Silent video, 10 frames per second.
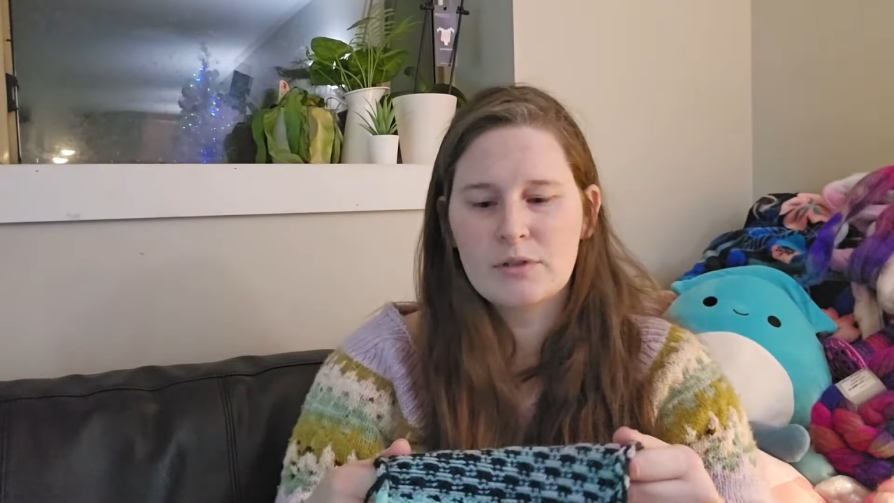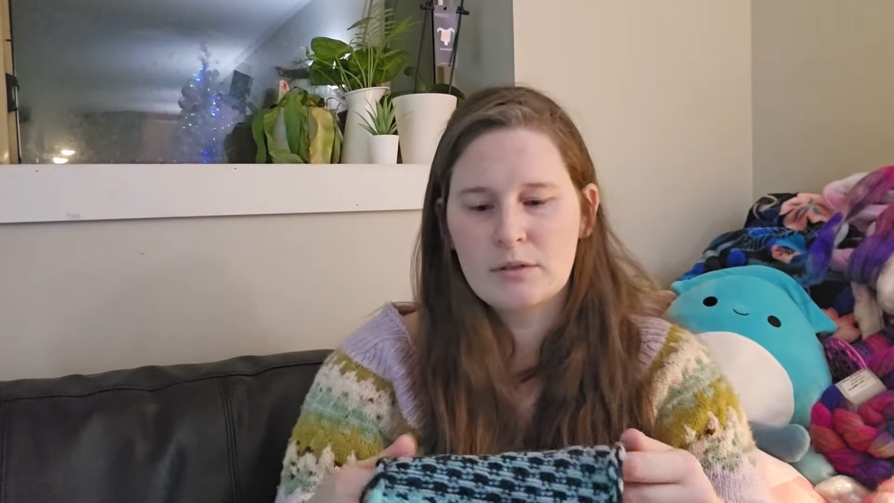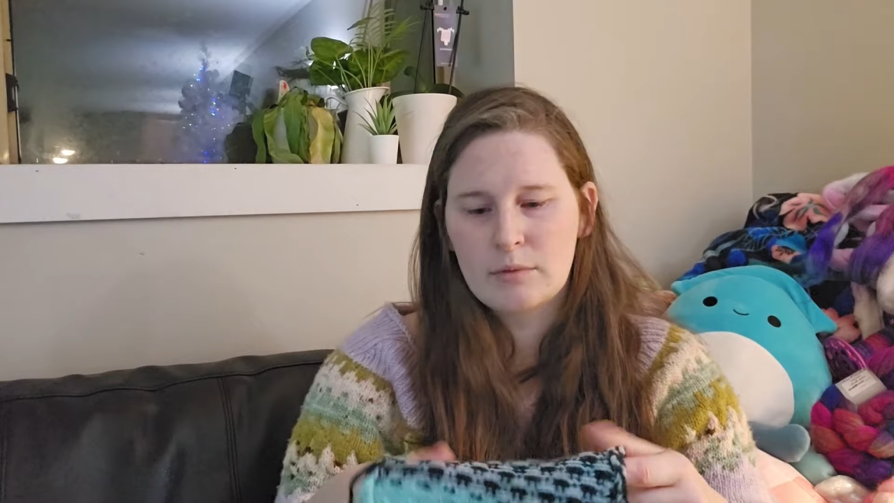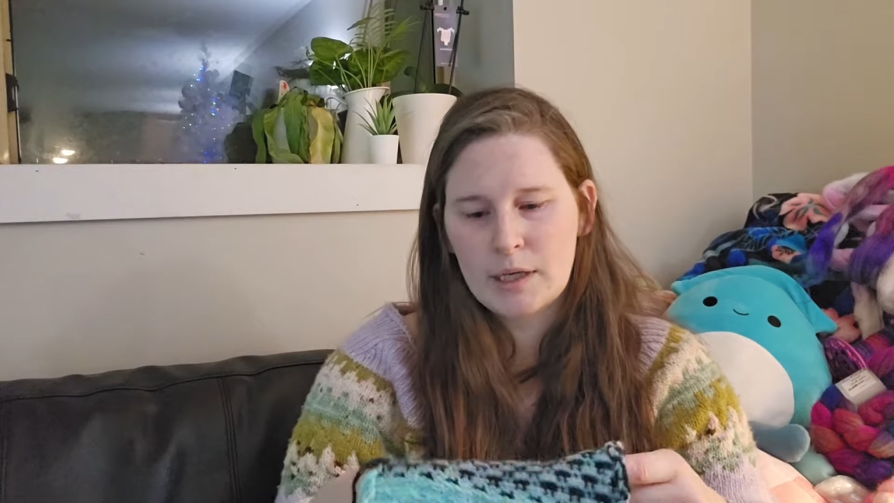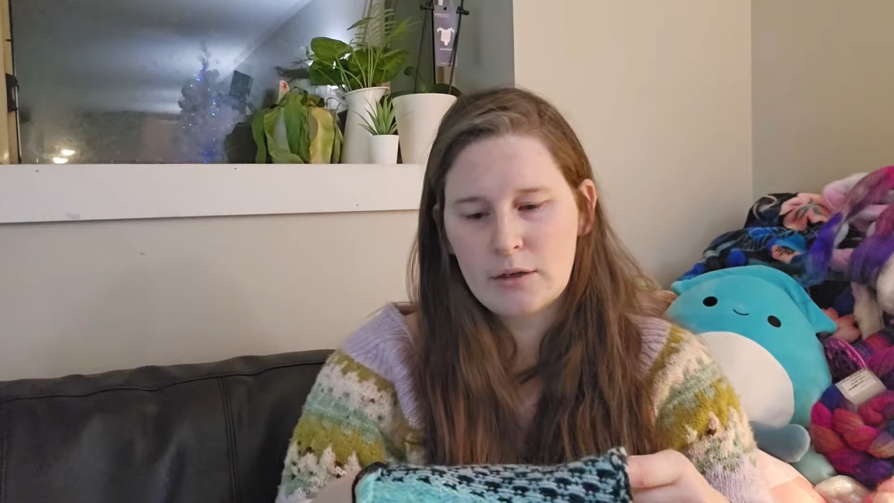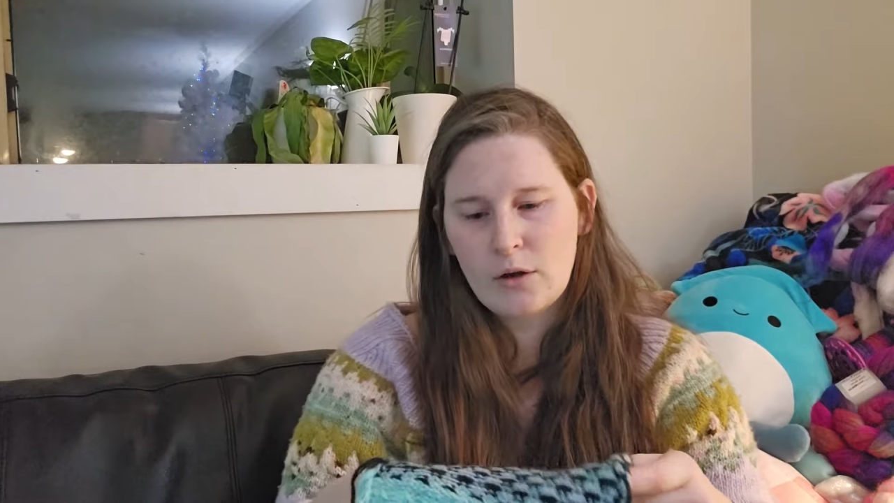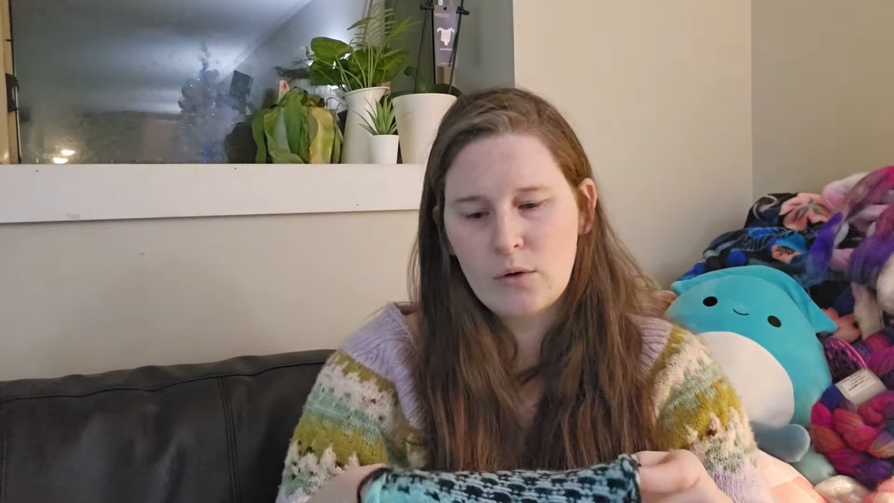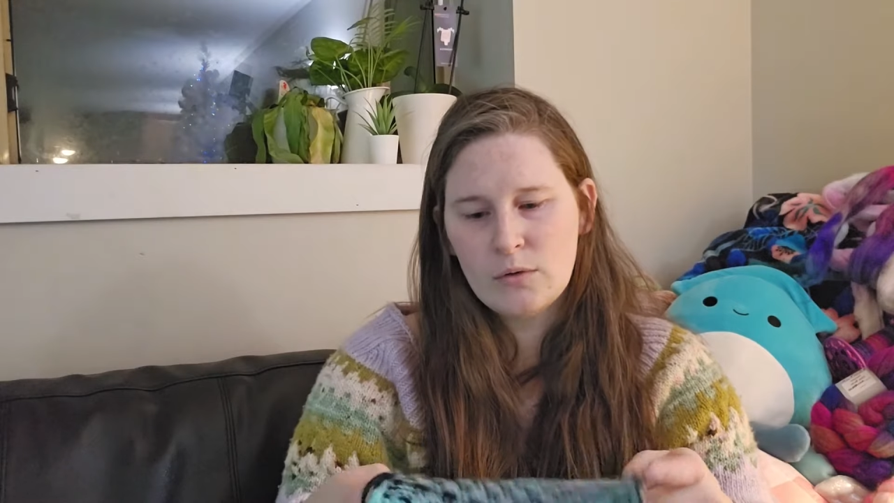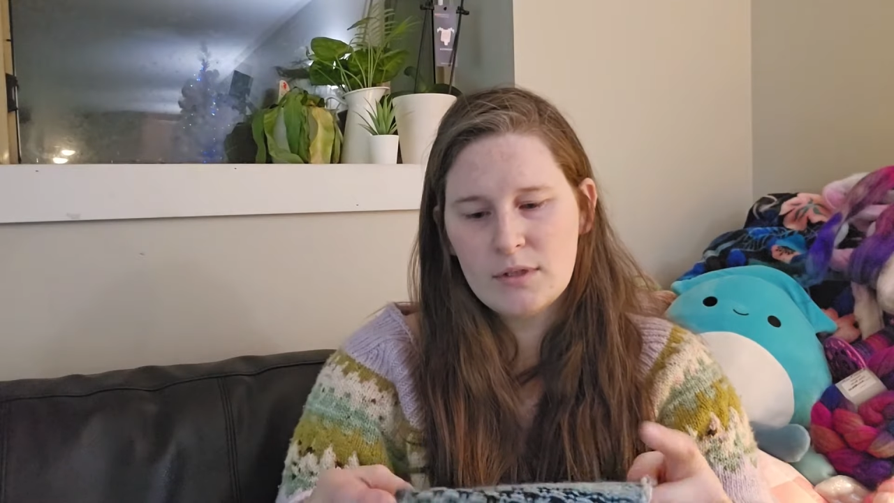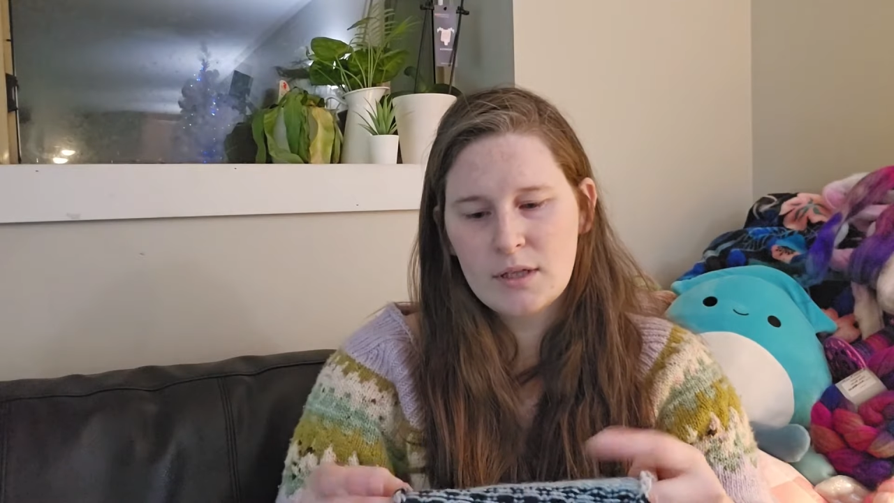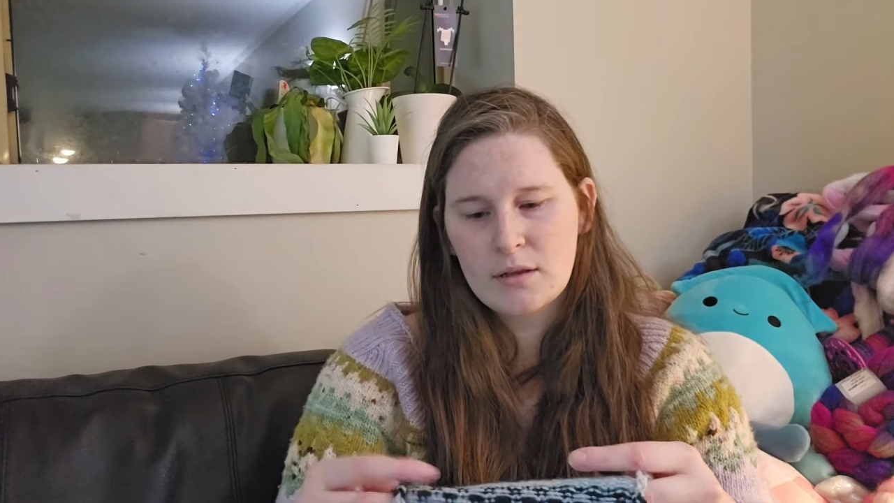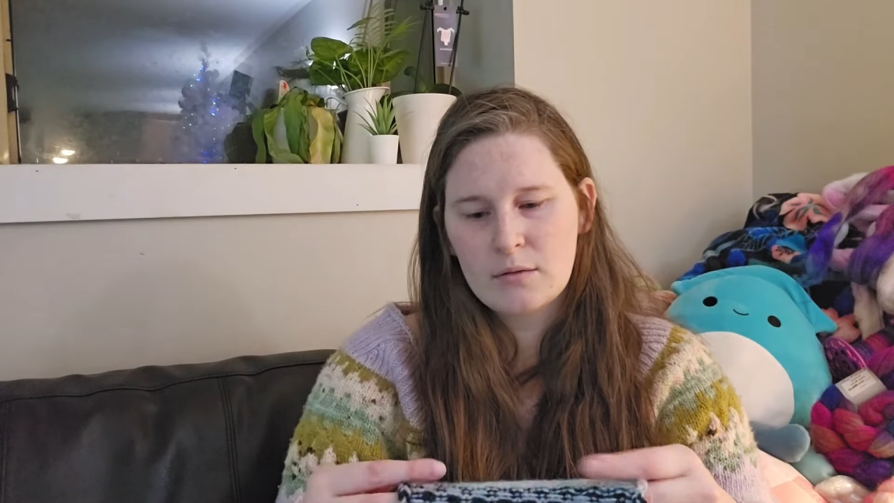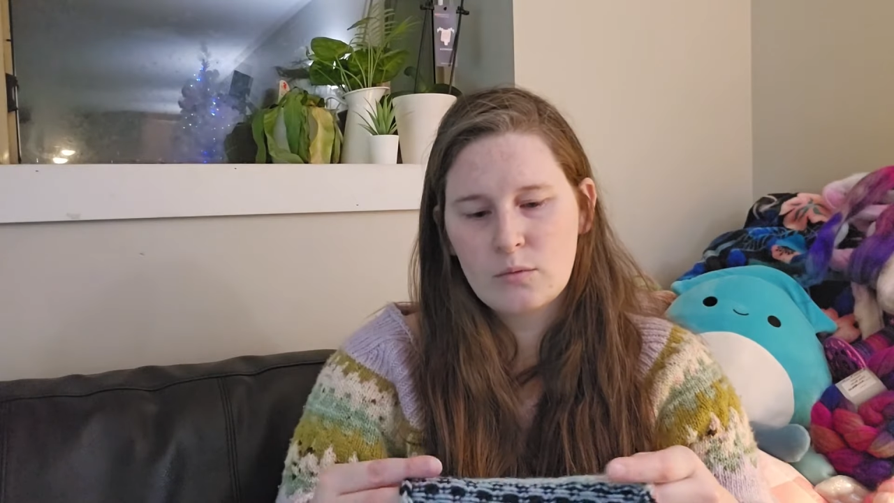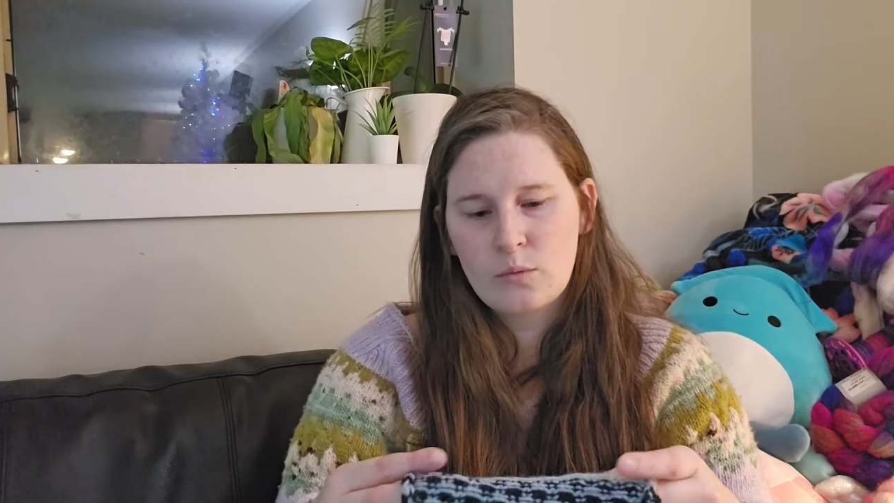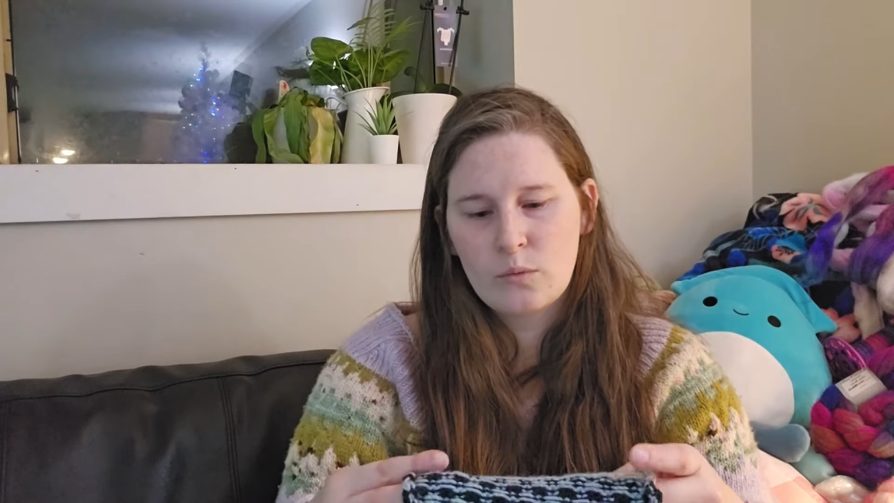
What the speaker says: some like notes and